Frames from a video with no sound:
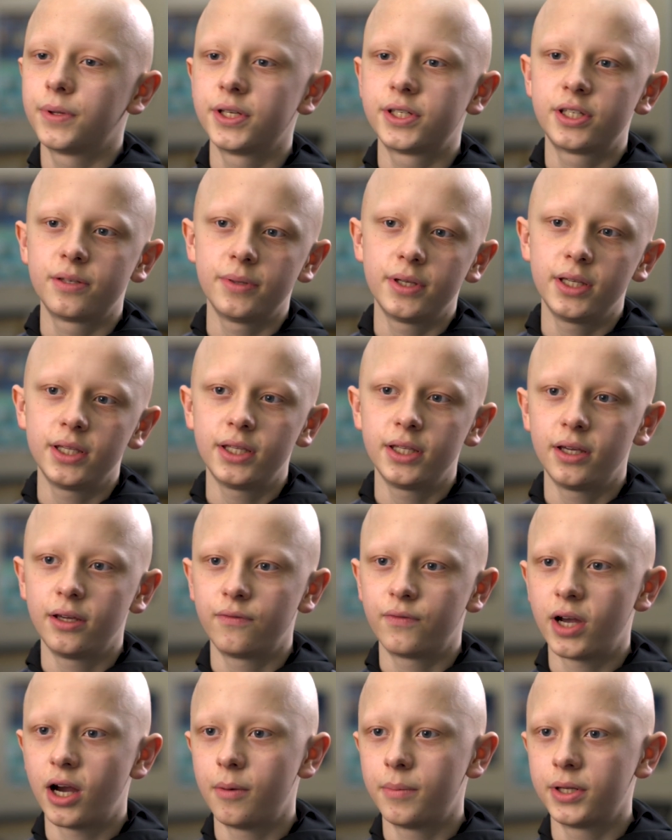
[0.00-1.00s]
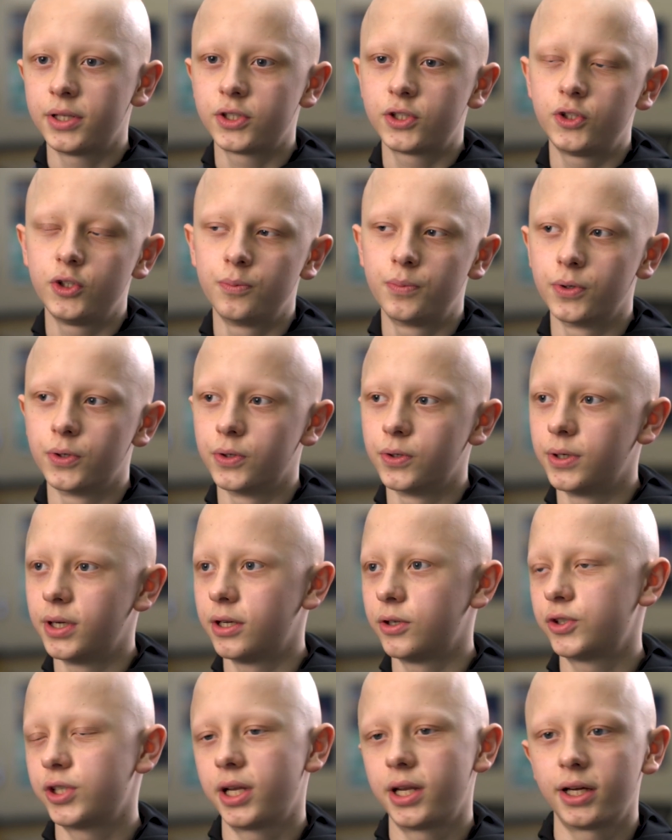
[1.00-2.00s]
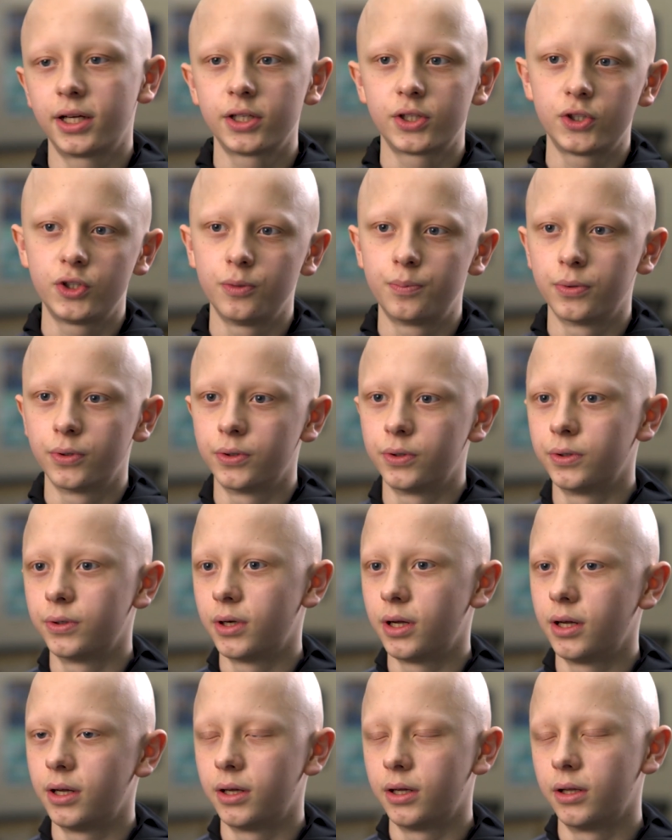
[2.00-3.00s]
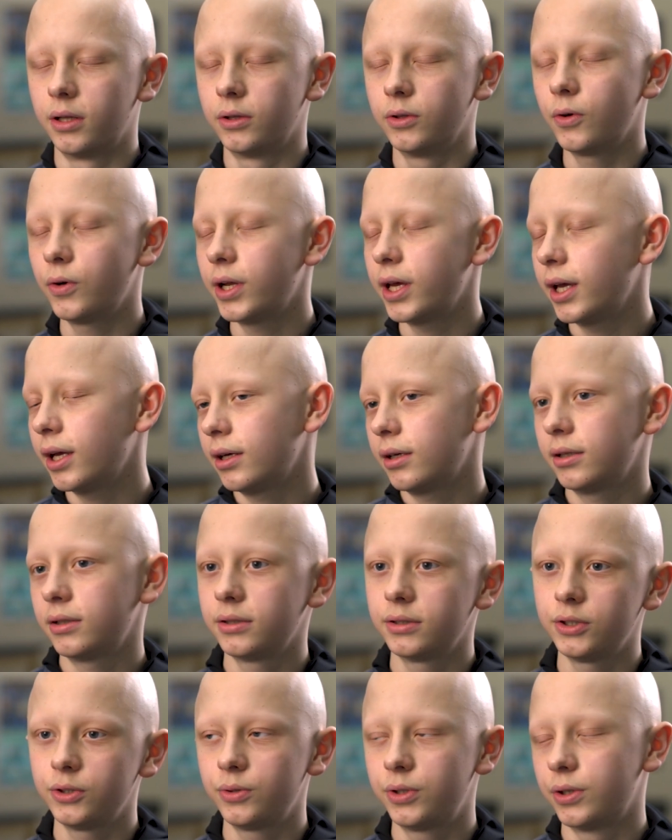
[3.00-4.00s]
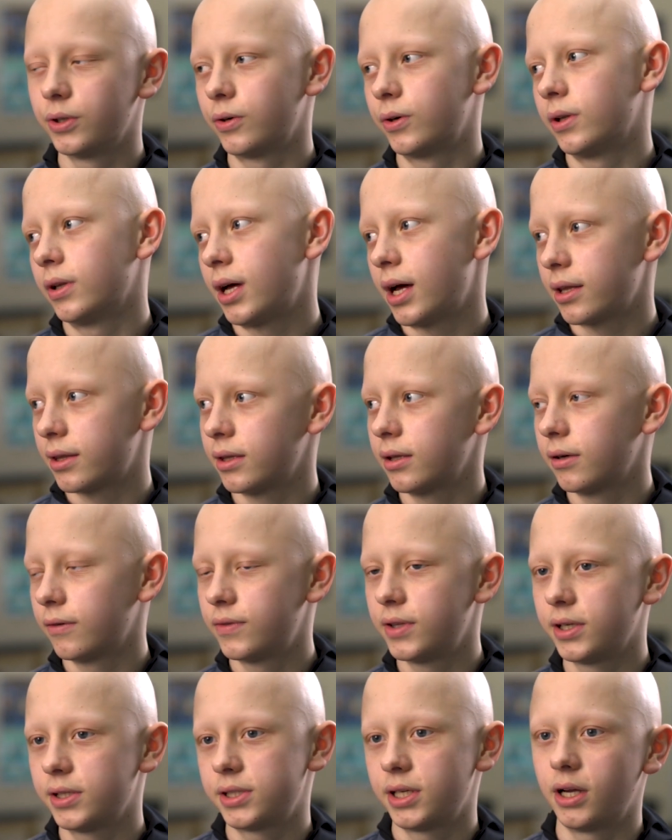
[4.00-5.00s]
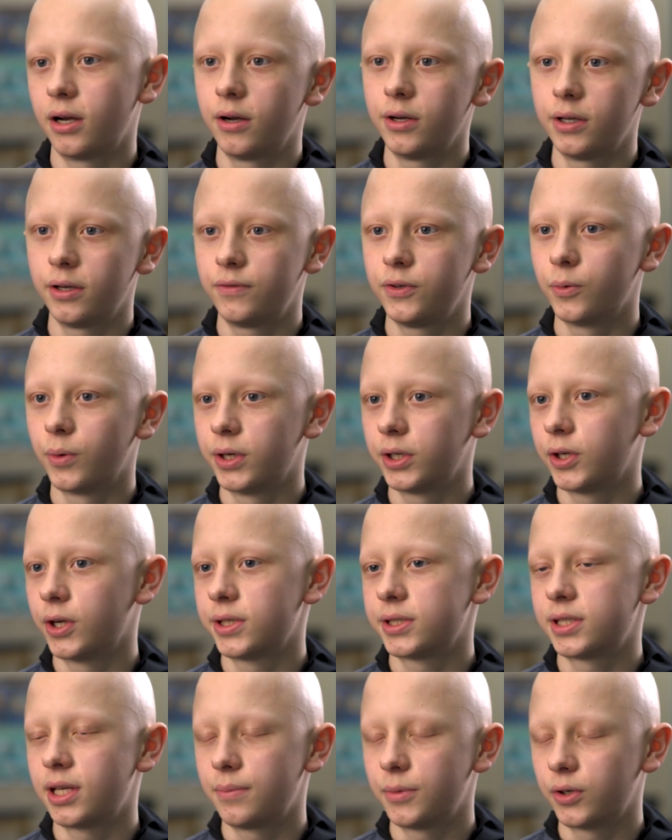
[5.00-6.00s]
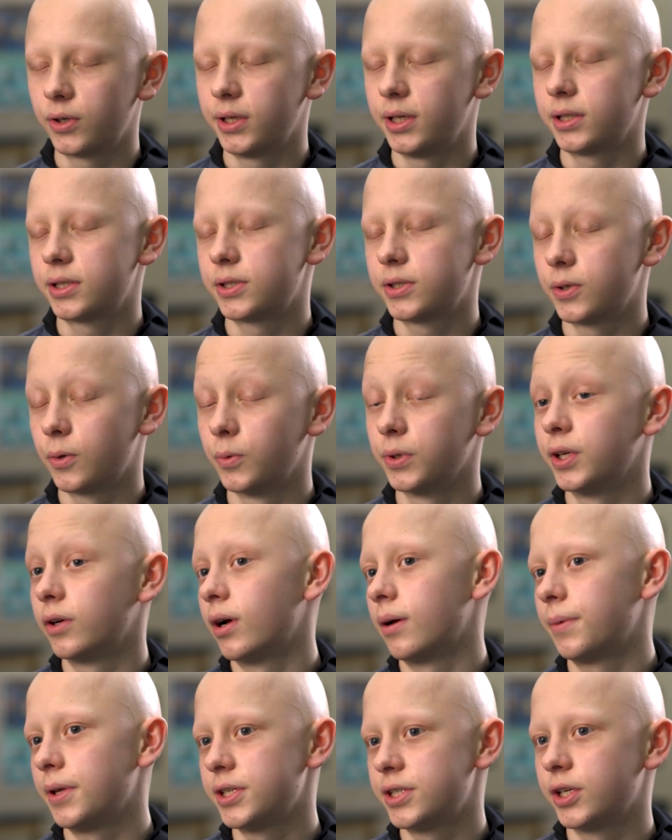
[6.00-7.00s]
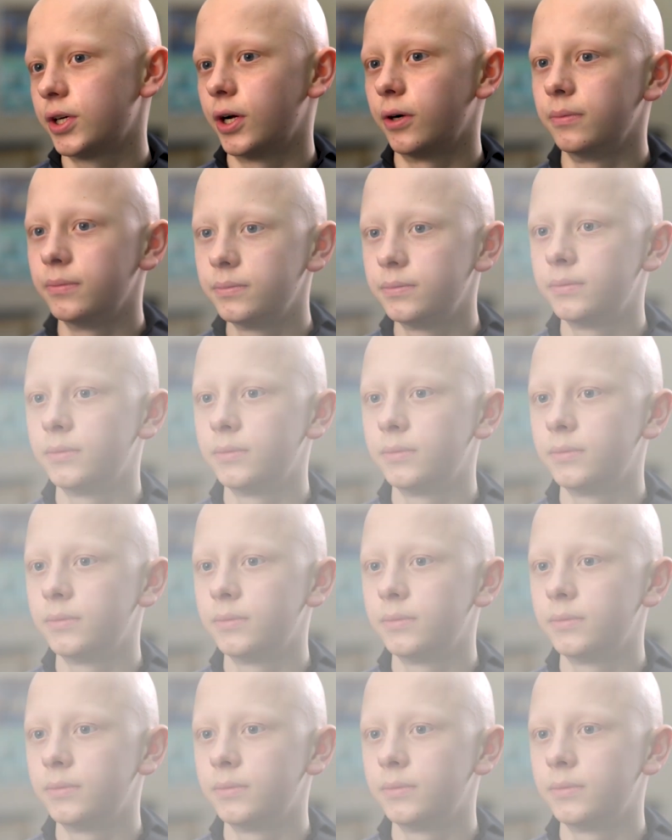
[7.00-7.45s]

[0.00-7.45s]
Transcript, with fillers: place to be. The environment's super energetic, it's super uh, learning. You can learn a lot of things here, and if you want to go to STEM degree, it's a really great place to go.